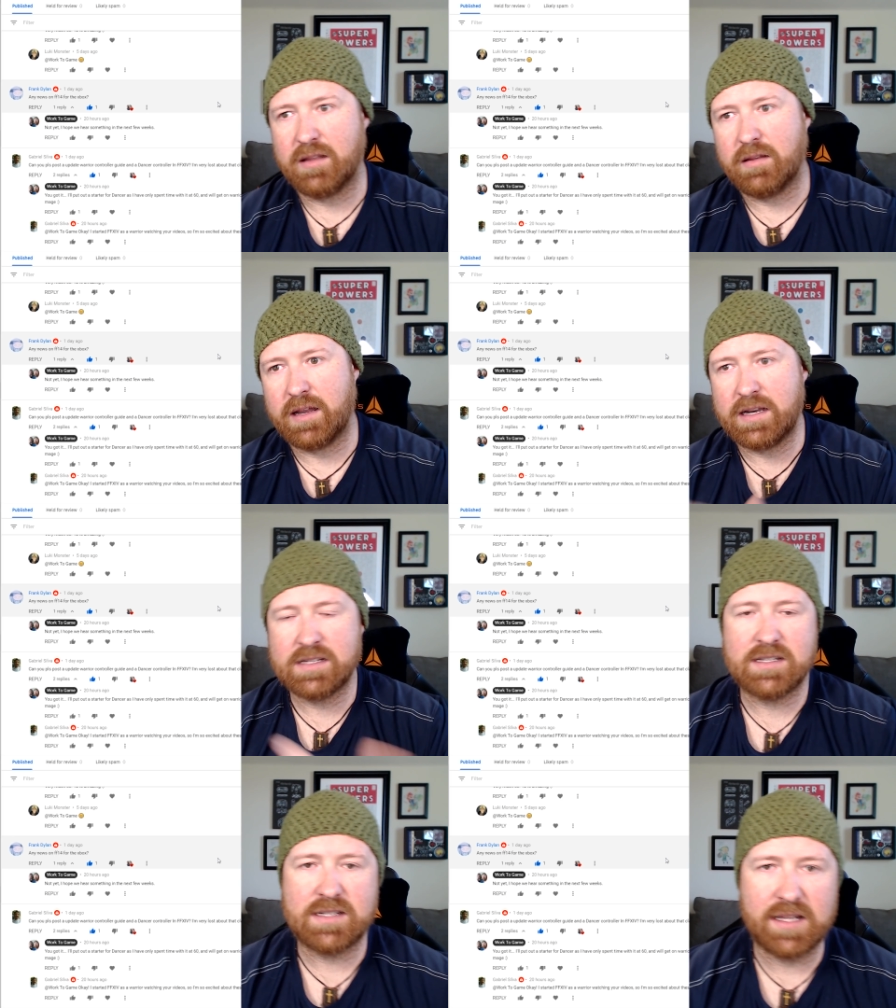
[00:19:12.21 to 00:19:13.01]
he
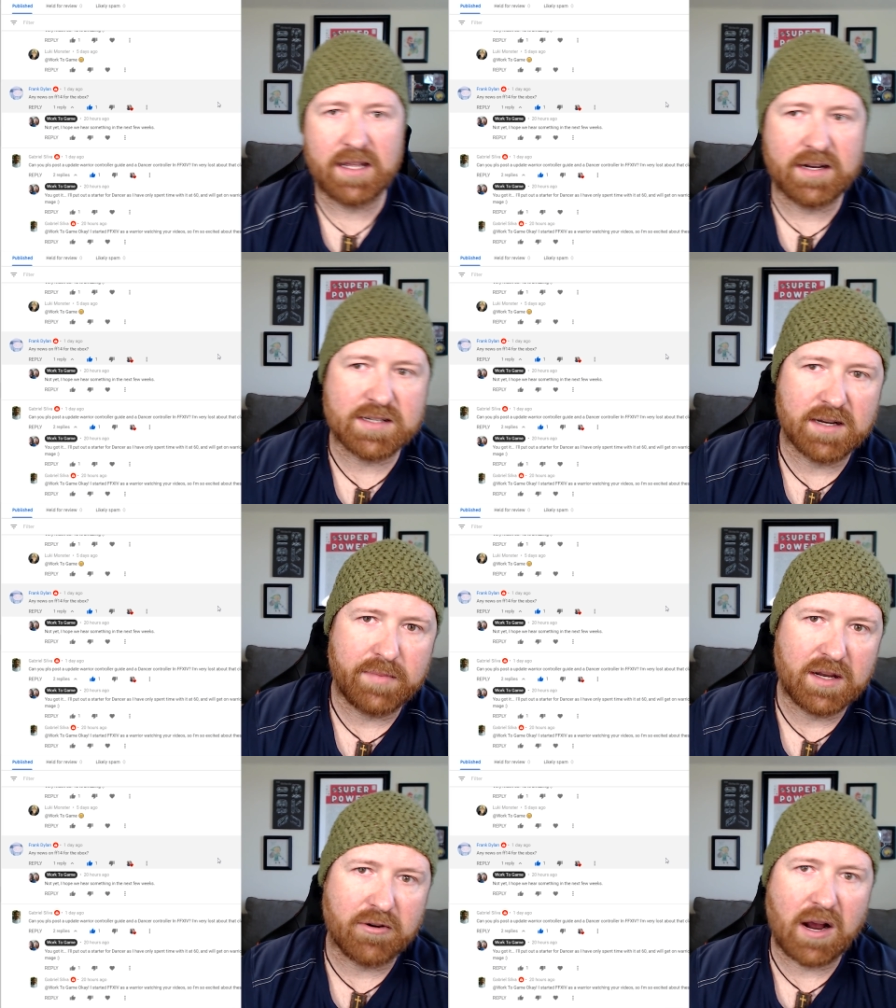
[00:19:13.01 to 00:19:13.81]
doesn't see that it's going to
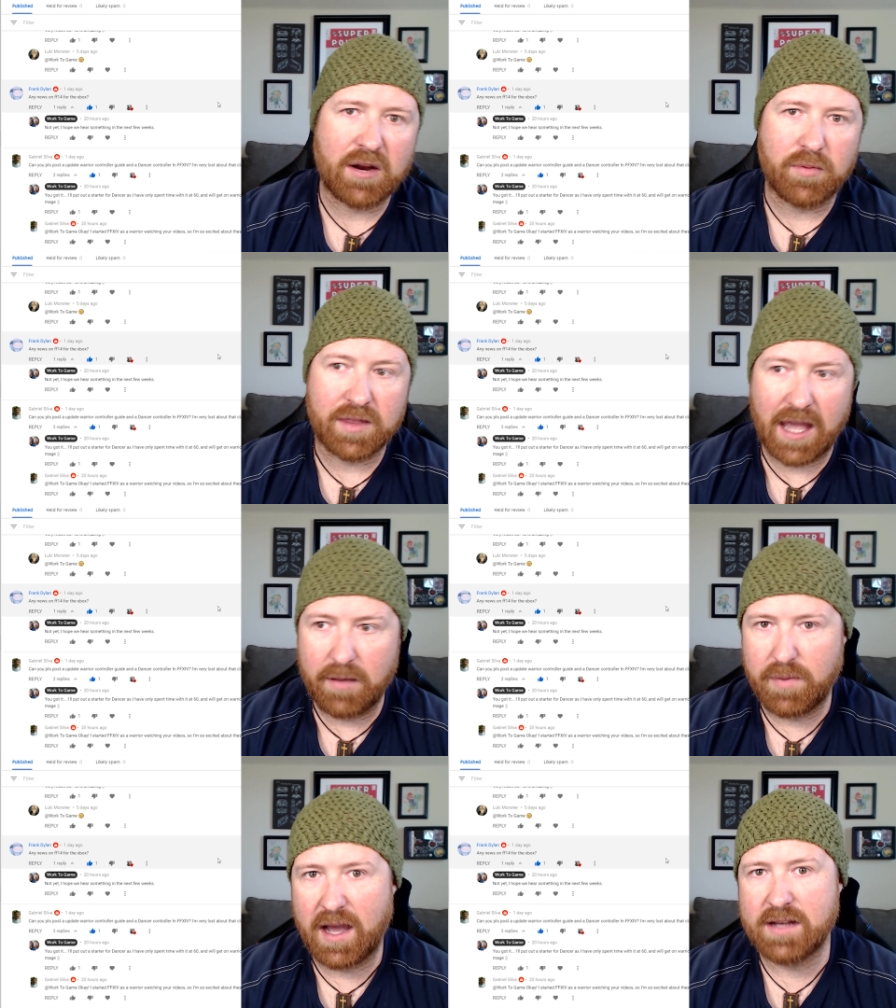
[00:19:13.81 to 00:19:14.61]
be integrated with Game
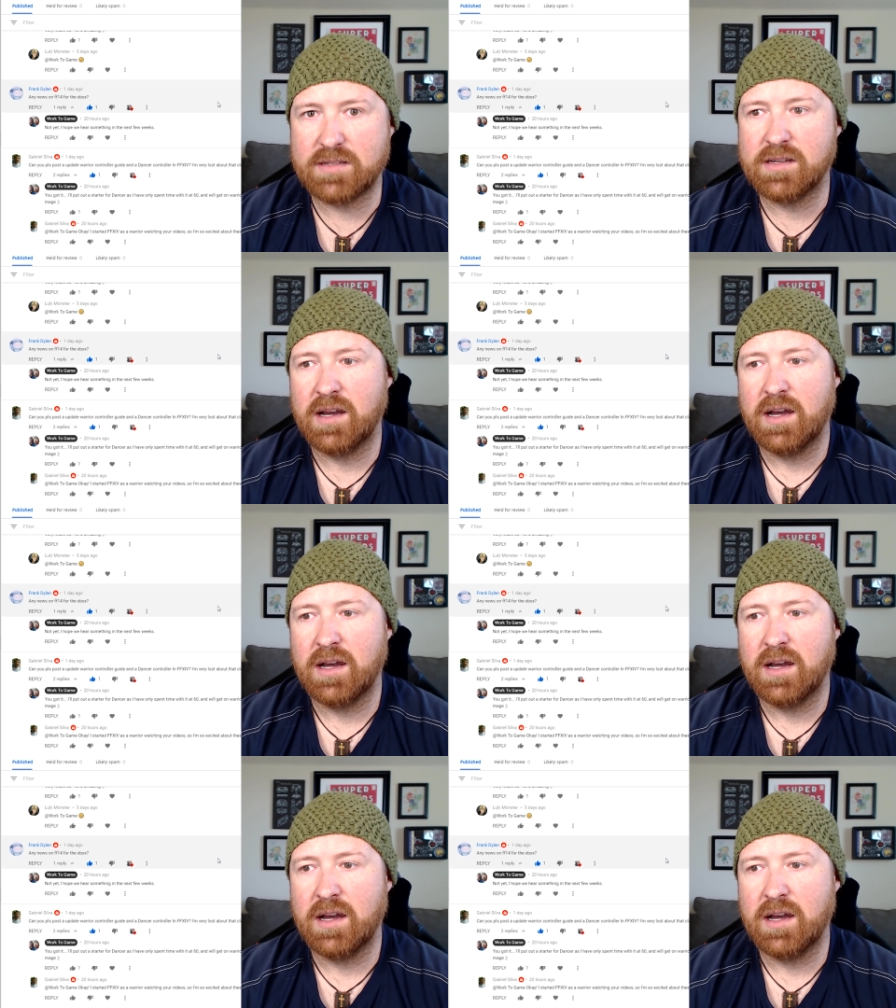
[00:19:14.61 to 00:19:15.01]
Pass